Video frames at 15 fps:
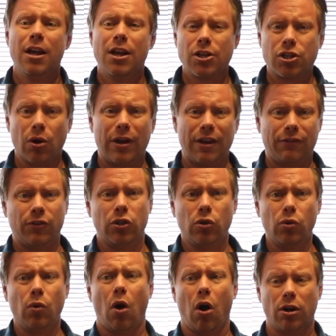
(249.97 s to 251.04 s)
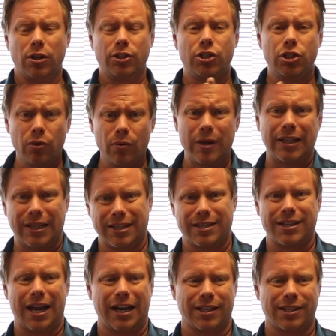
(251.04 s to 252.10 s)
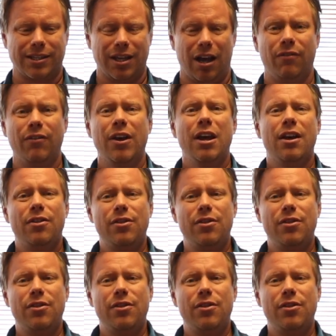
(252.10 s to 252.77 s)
So if you are doing this kind of stuff,